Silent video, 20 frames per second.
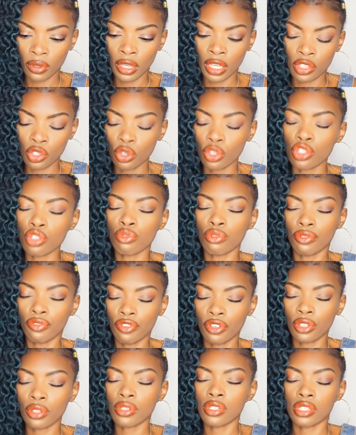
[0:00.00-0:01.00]
it's going to
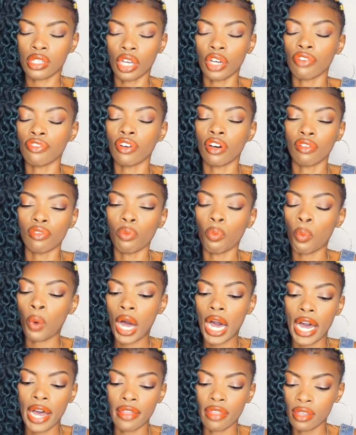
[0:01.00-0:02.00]
reveal itself of
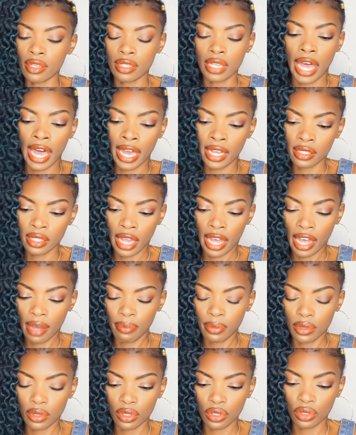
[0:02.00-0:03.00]
why this had to
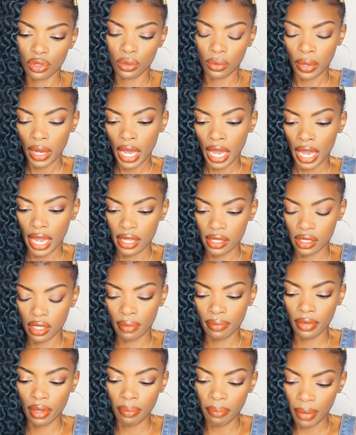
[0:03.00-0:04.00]
happen to you, and
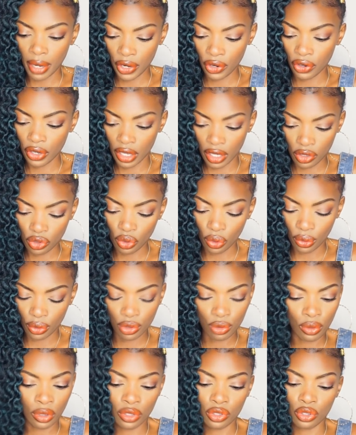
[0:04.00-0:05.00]
something better is
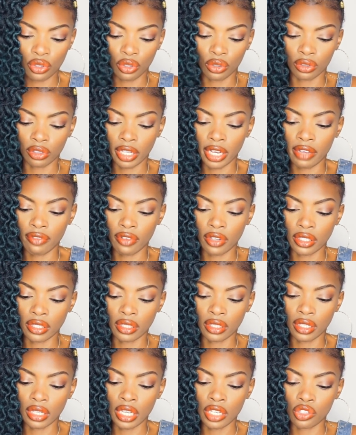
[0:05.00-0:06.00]
going to enter your life.
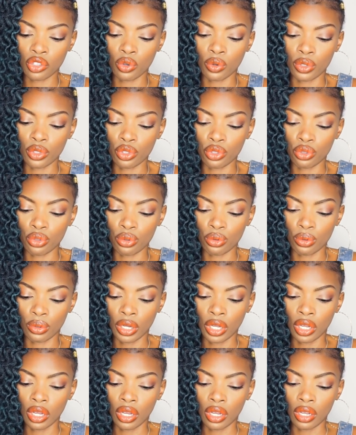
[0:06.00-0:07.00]
And it's going to,
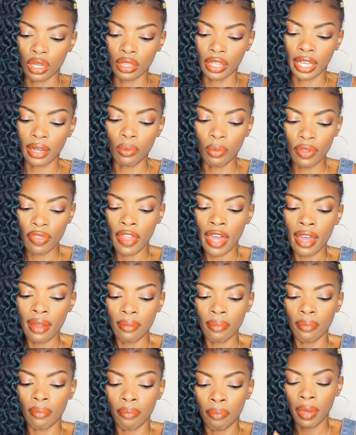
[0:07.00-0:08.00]
like, when
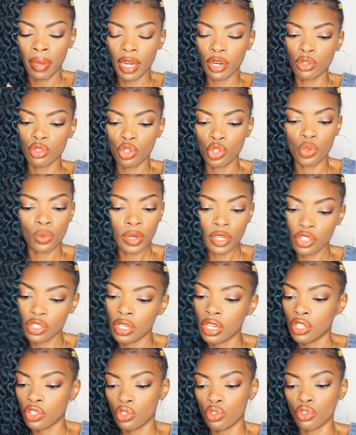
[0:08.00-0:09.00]
that better
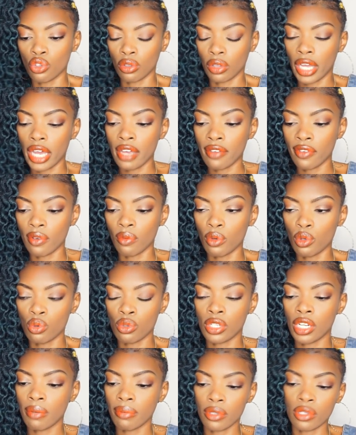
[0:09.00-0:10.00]
situation enters your life and when you
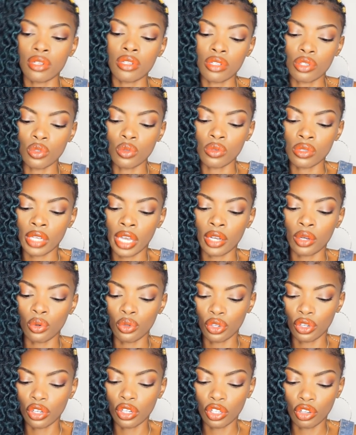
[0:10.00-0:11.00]
step into this new cycle,
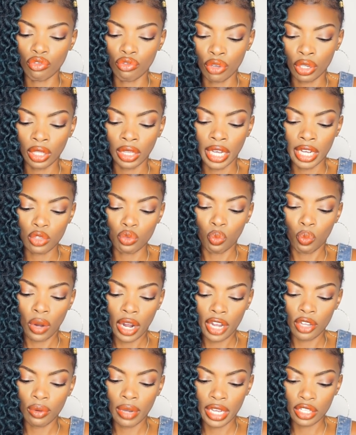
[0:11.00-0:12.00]
you're going to realize
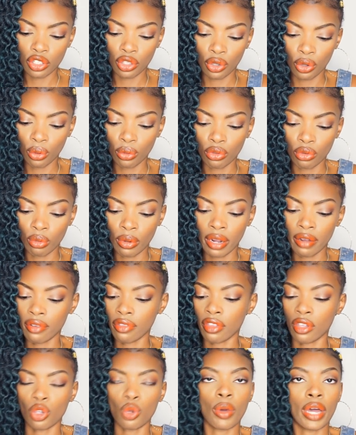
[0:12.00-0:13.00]
why you had to go through
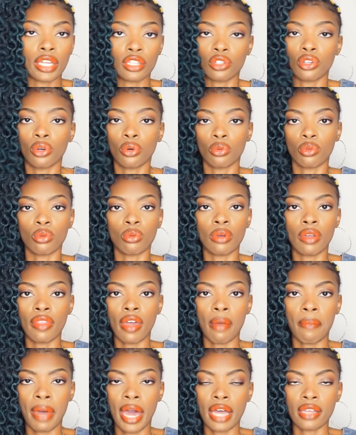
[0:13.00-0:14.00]
everything you had to go through in
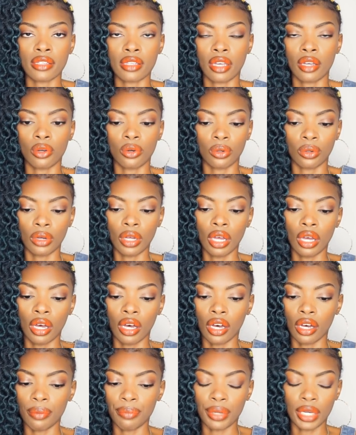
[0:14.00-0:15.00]
that past cycle,
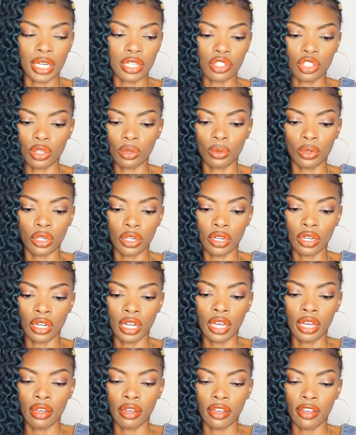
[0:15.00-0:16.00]
because there were
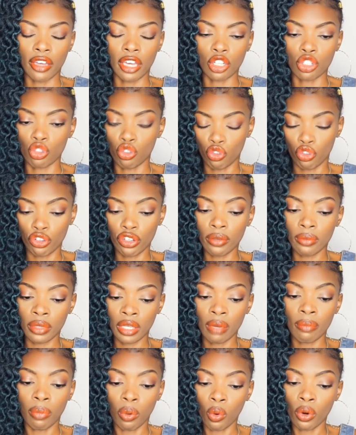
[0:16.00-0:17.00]

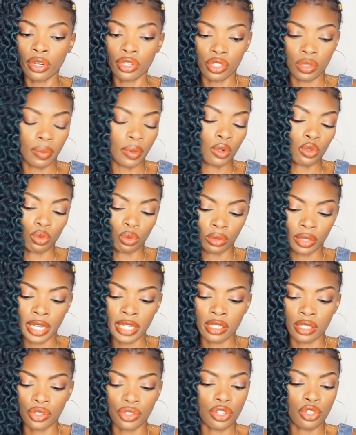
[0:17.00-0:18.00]
extremely important spiritual
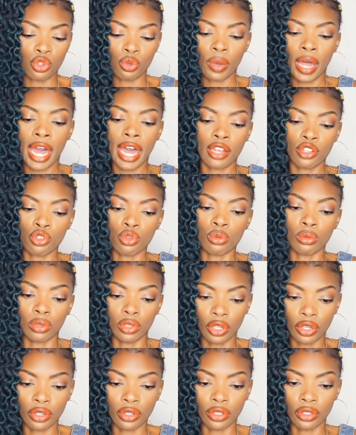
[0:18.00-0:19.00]
lessons that you had to
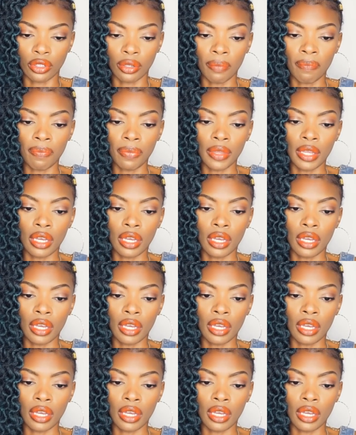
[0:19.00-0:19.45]
learn,